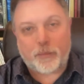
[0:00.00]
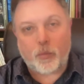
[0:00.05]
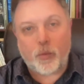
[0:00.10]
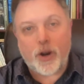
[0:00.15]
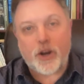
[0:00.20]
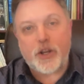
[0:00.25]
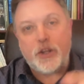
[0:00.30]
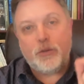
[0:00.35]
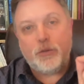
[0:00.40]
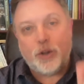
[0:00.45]

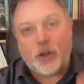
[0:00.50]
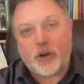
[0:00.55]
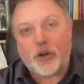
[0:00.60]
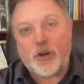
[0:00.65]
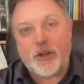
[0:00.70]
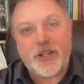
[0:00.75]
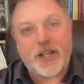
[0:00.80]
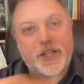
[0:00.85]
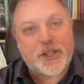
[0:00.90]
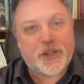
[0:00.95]
Where do you
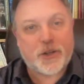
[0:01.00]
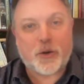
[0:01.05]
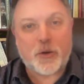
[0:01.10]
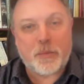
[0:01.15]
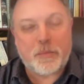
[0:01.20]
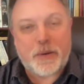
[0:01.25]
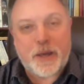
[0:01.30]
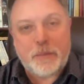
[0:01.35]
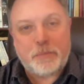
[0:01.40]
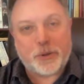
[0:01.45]
learn that
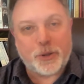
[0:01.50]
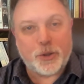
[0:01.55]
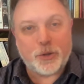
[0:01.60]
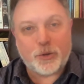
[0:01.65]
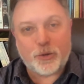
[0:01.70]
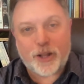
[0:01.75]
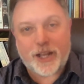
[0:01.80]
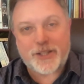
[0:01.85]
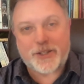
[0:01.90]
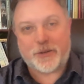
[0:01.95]
certain people
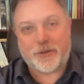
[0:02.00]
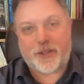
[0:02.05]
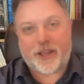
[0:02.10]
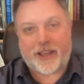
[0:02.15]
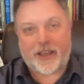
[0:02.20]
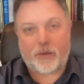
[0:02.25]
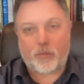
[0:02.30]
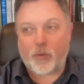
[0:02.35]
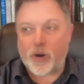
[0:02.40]
are lesser than?